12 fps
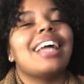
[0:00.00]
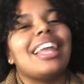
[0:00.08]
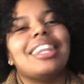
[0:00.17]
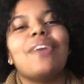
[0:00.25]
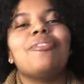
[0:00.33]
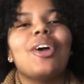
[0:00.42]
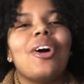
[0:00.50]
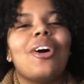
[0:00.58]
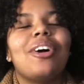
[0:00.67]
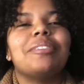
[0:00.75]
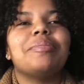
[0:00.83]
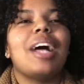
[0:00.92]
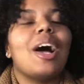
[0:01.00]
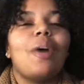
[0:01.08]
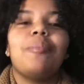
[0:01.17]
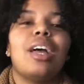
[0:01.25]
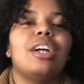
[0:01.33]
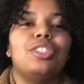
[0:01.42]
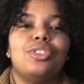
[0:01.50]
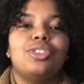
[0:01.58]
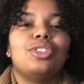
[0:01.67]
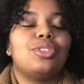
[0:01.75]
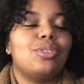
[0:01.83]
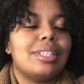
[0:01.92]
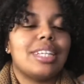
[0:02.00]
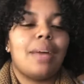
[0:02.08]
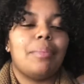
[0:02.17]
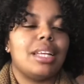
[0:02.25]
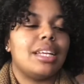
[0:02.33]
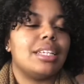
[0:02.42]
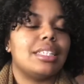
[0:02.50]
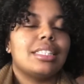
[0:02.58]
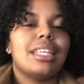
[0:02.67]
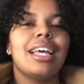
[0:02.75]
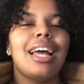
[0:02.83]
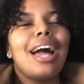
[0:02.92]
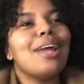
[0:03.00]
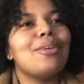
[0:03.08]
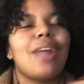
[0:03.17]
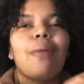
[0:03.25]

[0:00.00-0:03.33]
I love y'all. I hope y'all enjoyed the story time because I don't know.